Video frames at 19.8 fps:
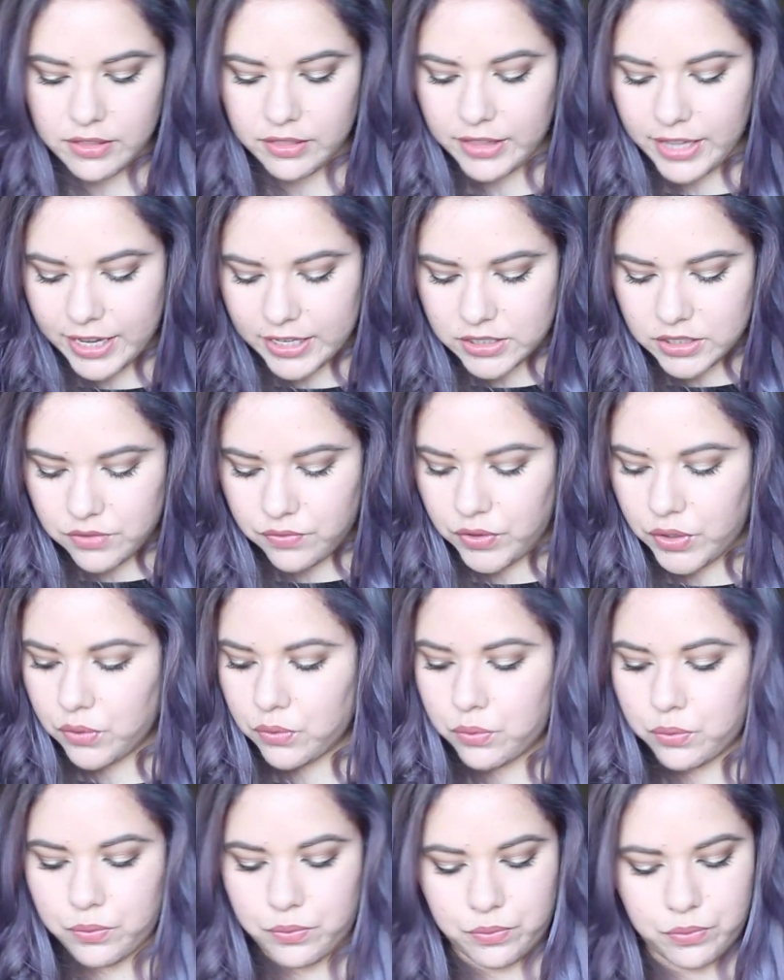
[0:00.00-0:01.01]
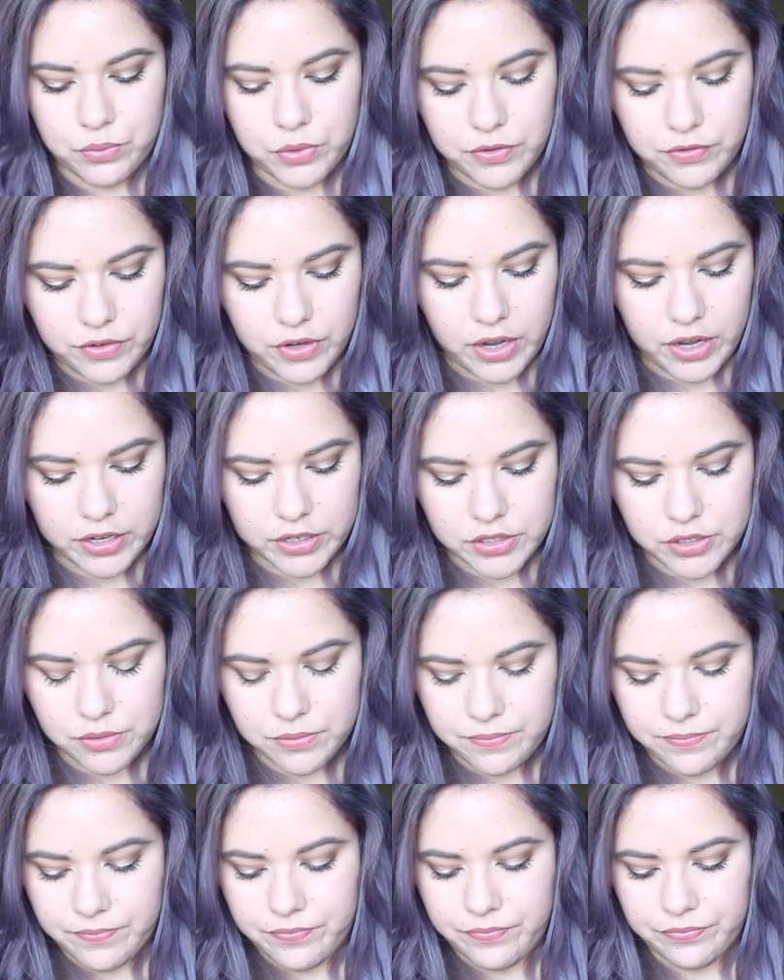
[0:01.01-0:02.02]
Last few. We've got
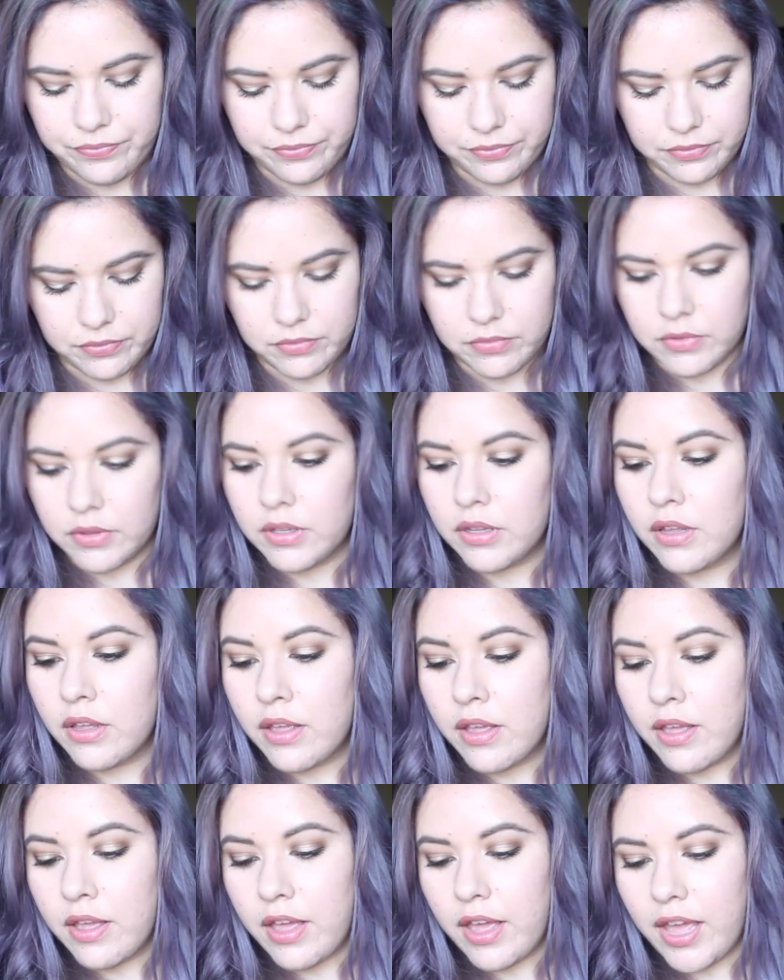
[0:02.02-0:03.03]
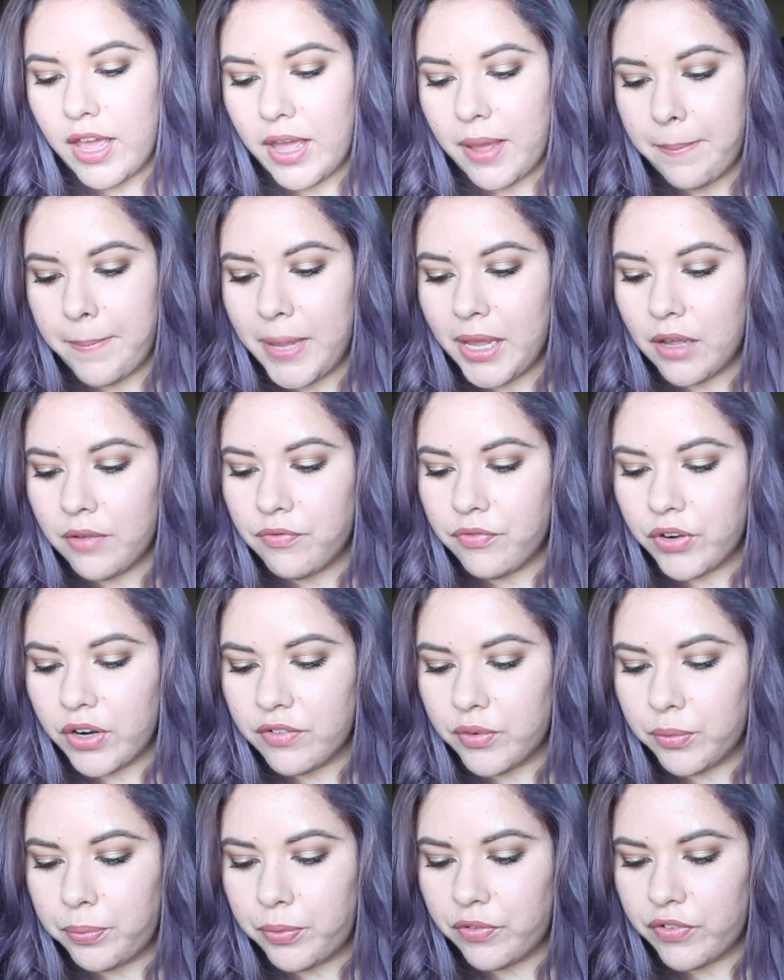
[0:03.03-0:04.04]
a Makeup
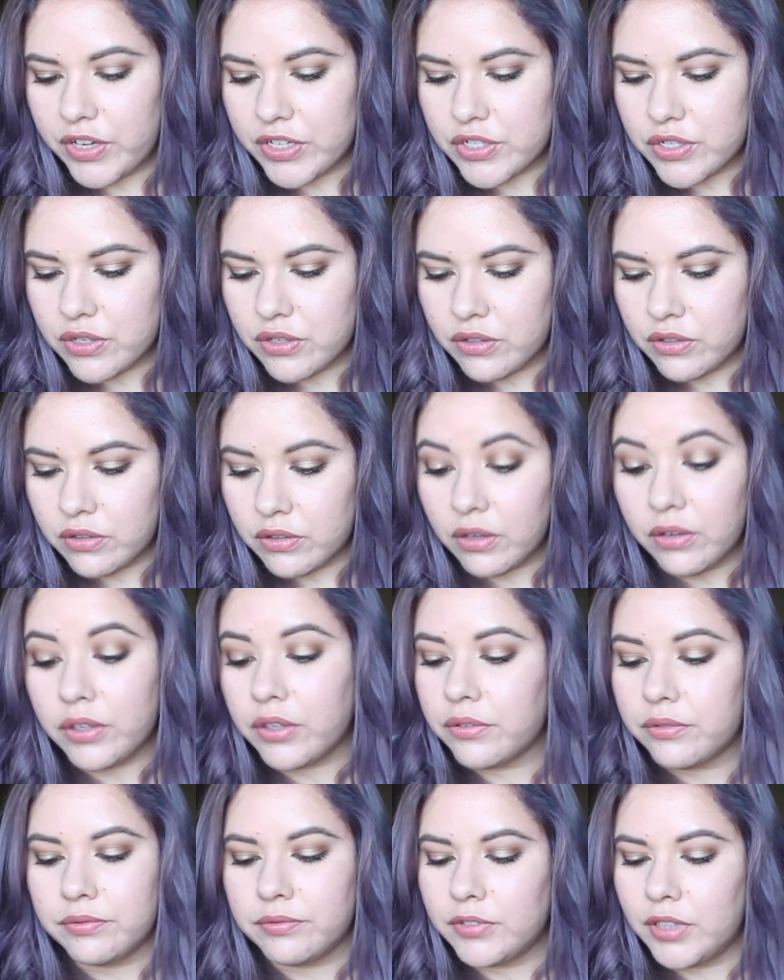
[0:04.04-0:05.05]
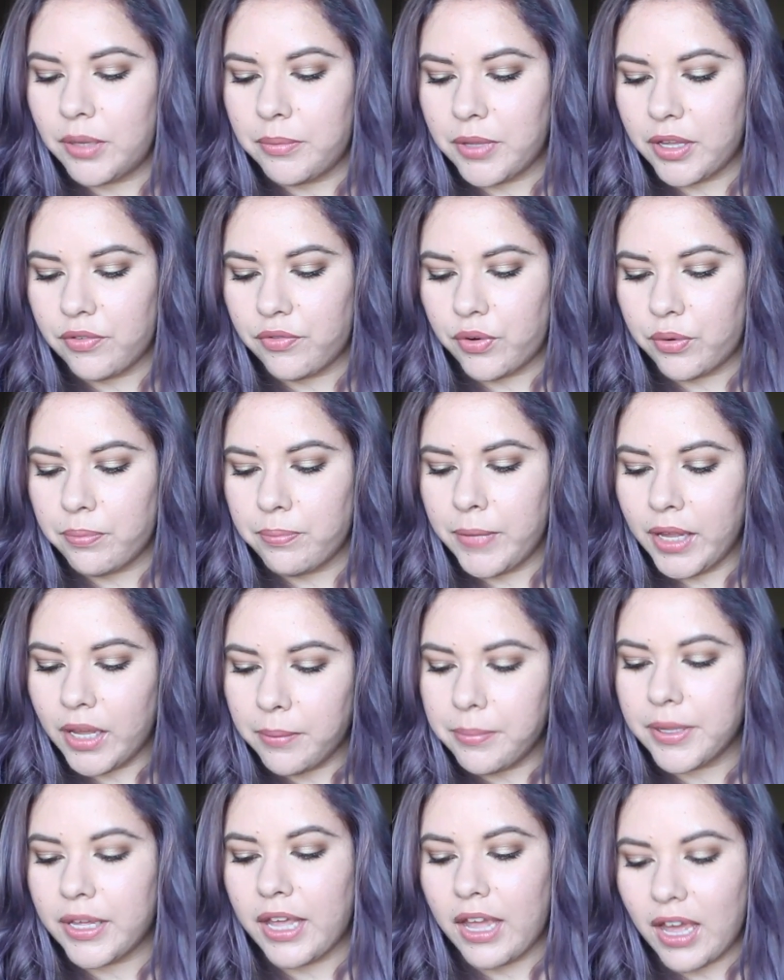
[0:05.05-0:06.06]
Forever Professional, oh no, not Makeup Forever,
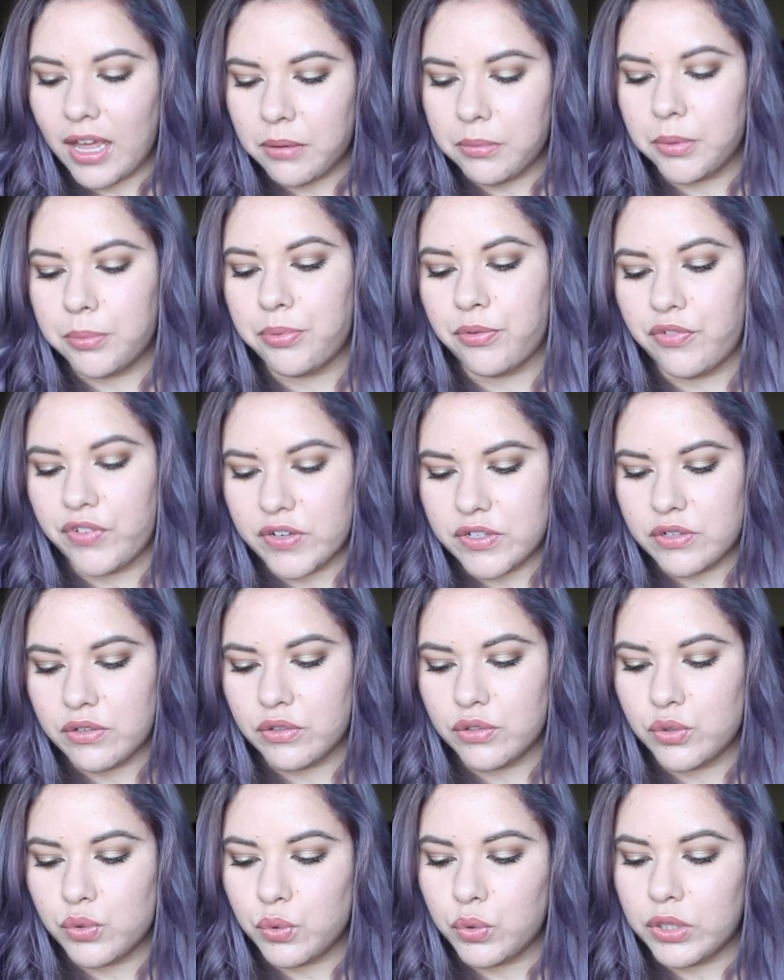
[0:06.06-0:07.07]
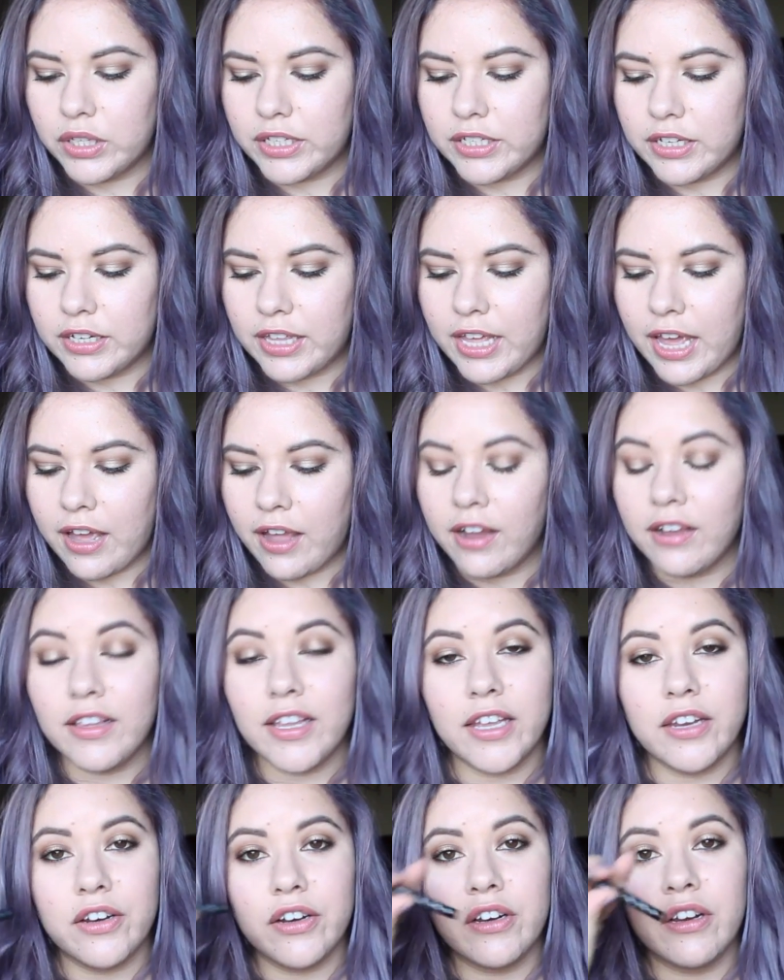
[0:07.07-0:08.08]
Makeup Academy Professional Dual-Ended Cat
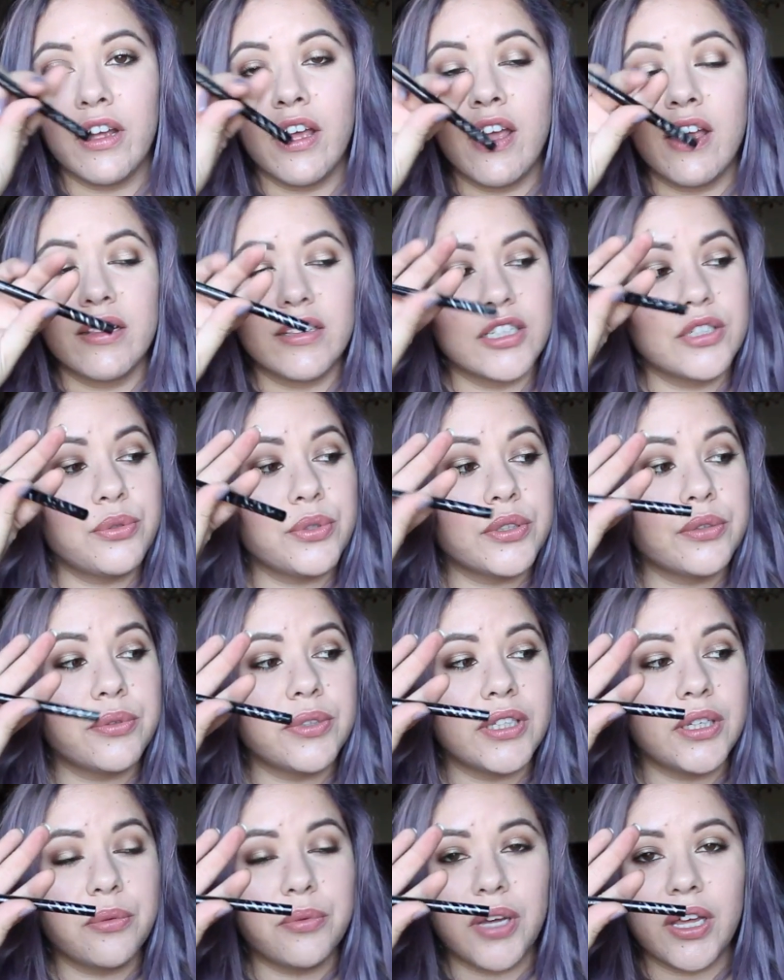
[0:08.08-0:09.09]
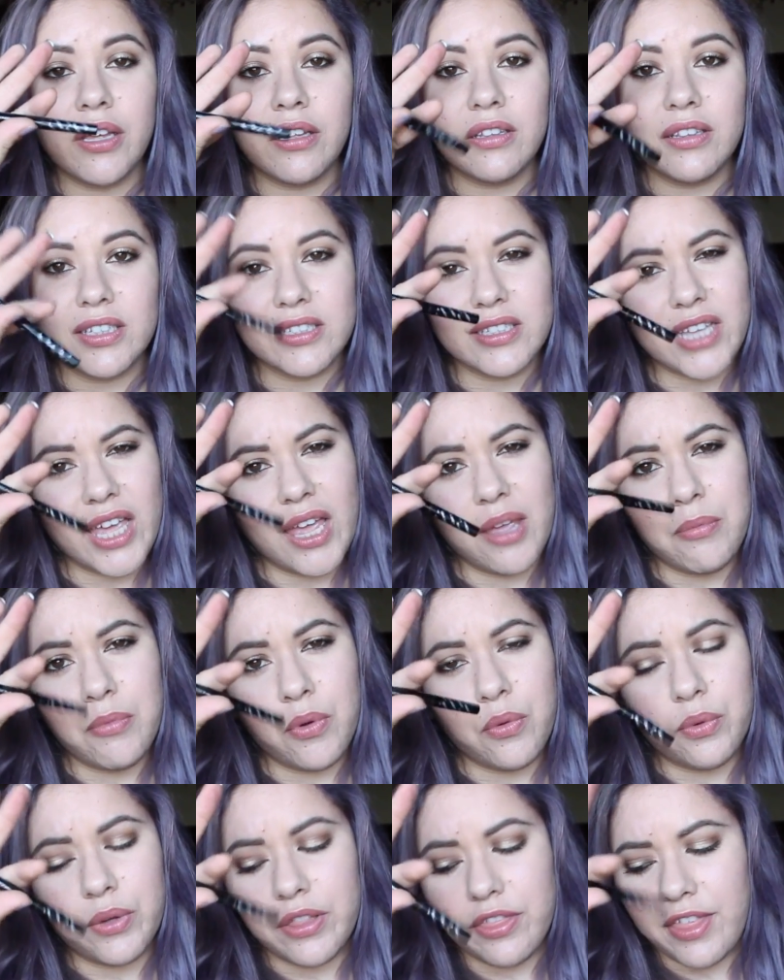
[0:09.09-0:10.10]
Eyeliner. This worked really well. This
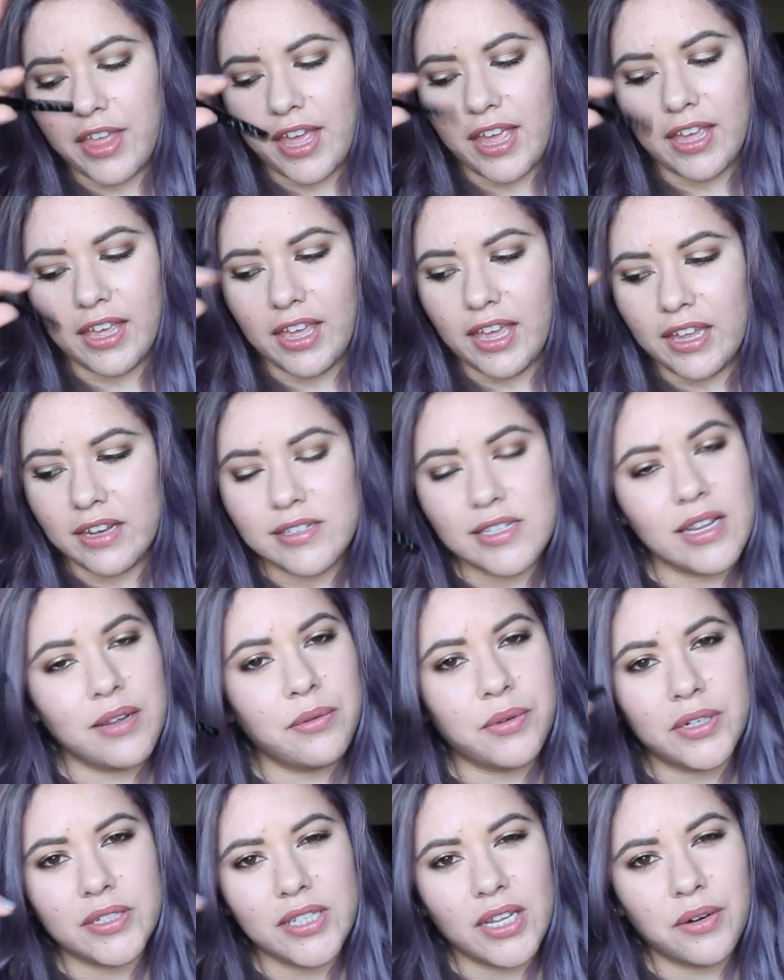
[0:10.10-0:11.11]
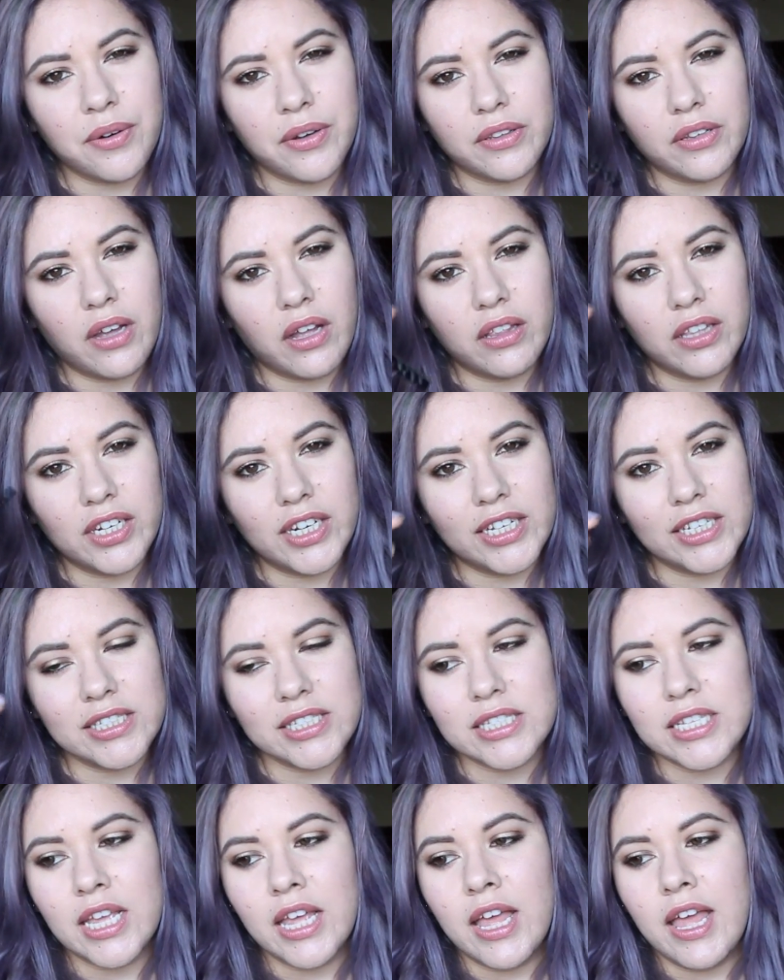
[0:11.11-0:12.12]
came with a kit, I want to say, around the
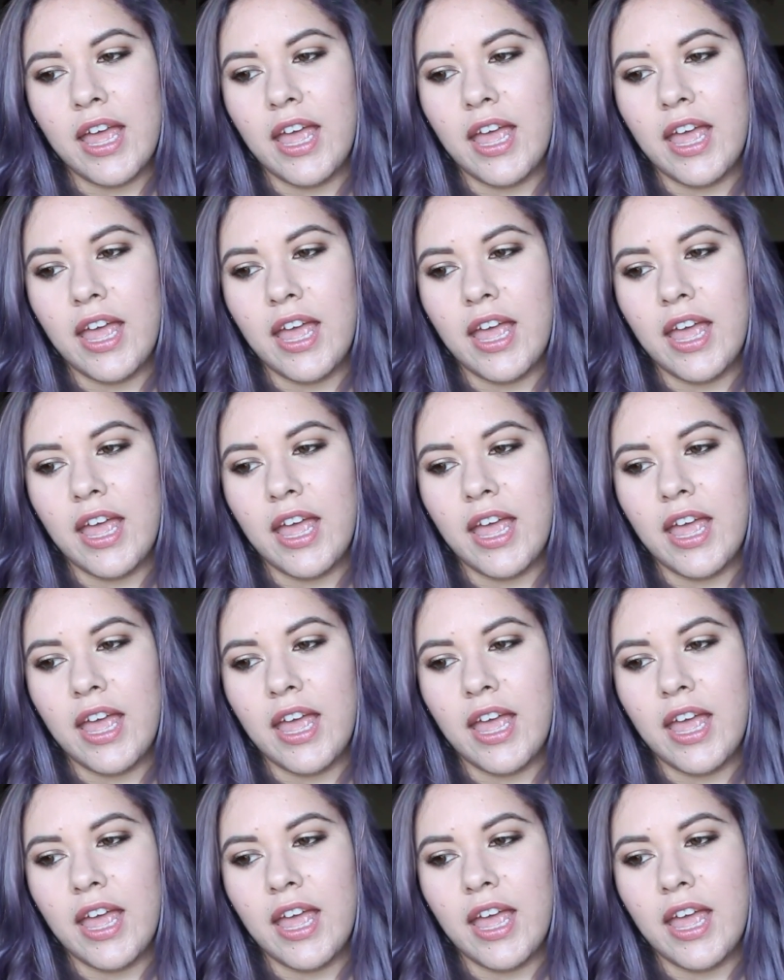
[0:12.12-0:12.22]
holidays.